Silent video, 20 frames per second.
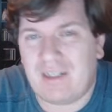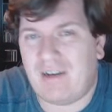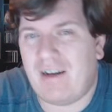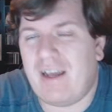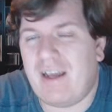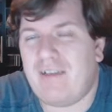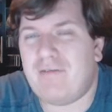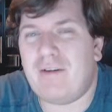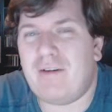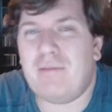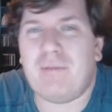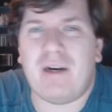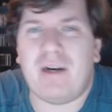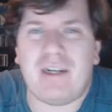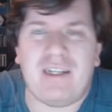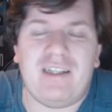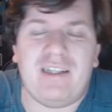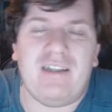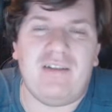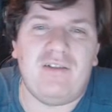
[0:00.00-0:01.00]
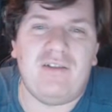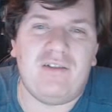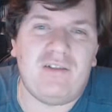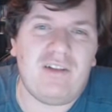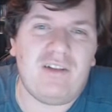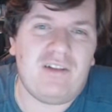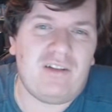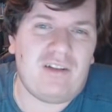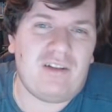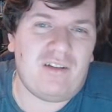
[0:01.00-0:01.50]
Everybody
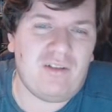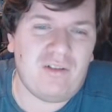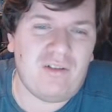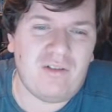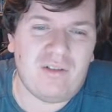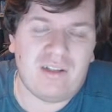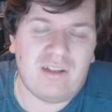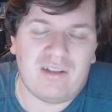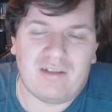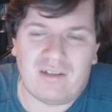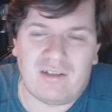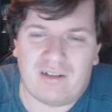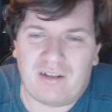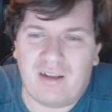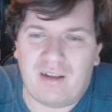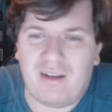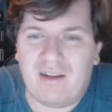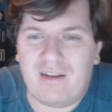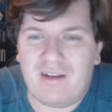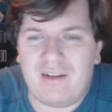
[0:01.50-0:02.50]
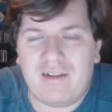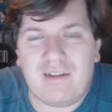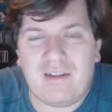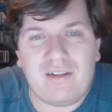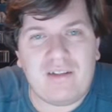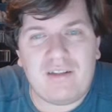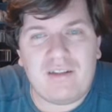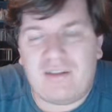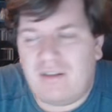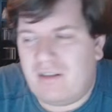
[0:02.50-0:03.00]
uses a Dune Lizard.
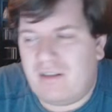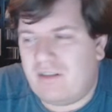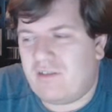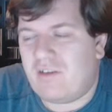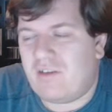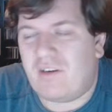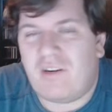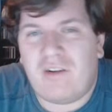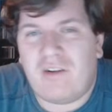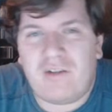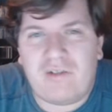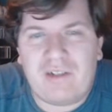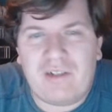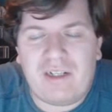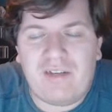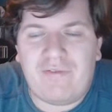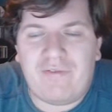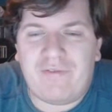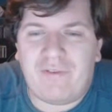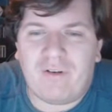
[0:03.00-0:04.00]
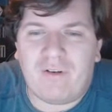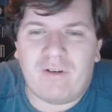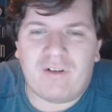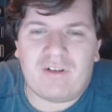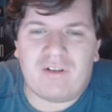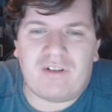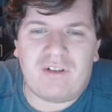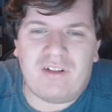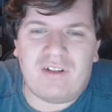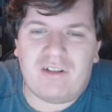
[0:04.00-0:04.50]
Security
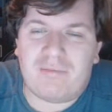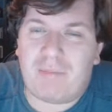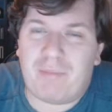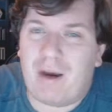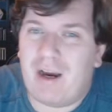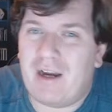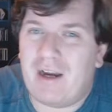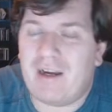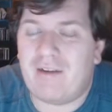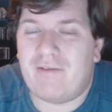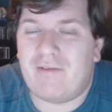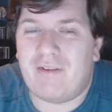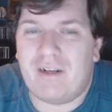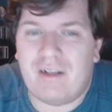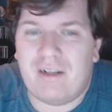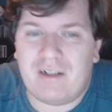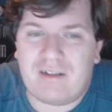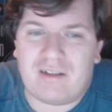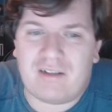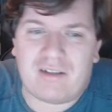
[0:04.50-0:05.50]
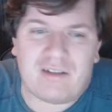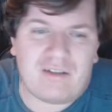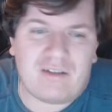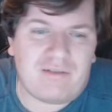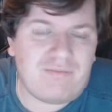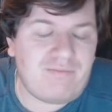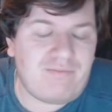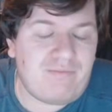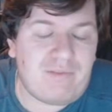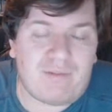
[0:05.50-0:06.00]
forces, pirates,
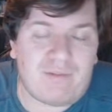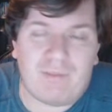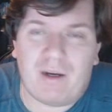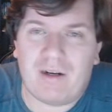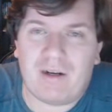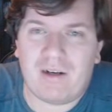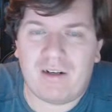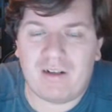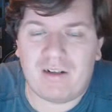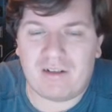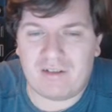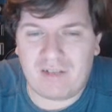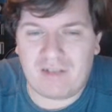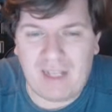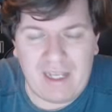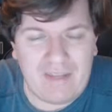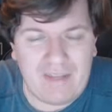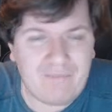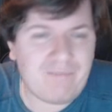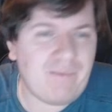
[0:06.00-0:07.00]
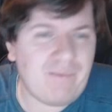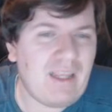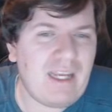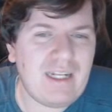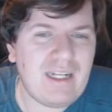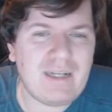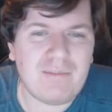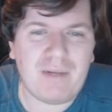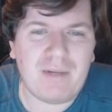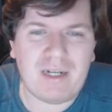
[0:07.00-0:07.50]
smugglers,
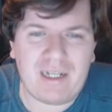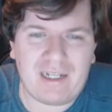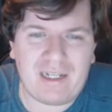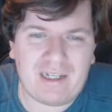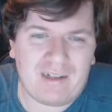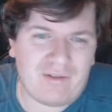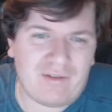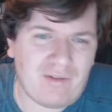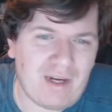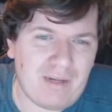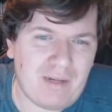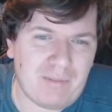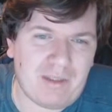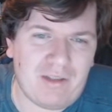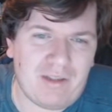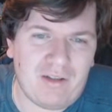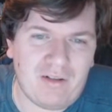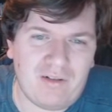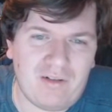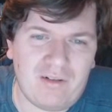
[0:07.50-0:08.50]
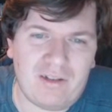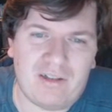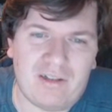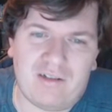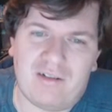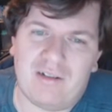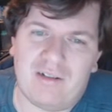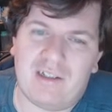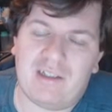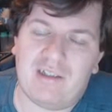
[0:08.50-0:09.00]
anybody can grab a Dune
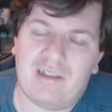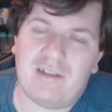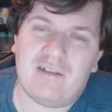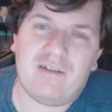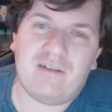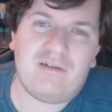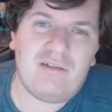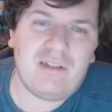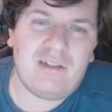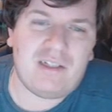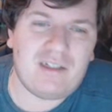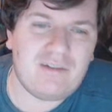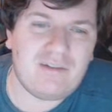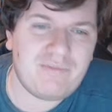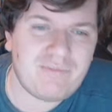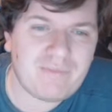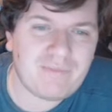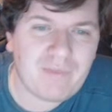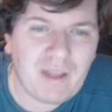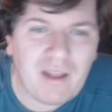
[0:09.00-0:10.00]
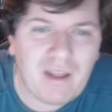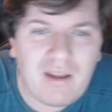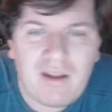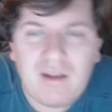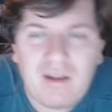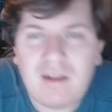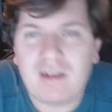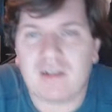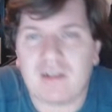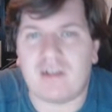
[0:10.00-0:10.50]
Lizard and just,
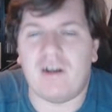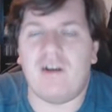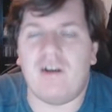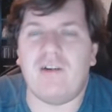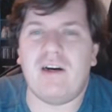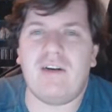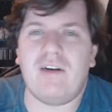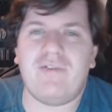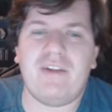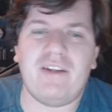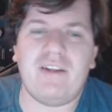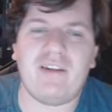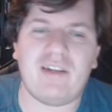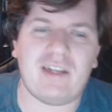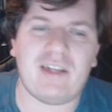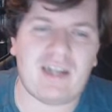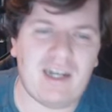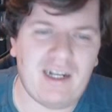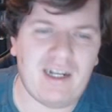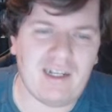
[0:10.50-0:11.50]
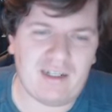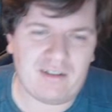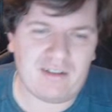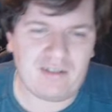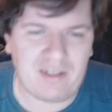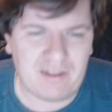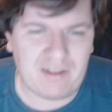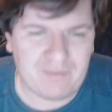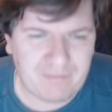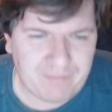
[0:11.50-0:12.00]
go off into the
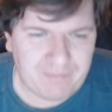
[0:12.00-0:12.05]
galaxy.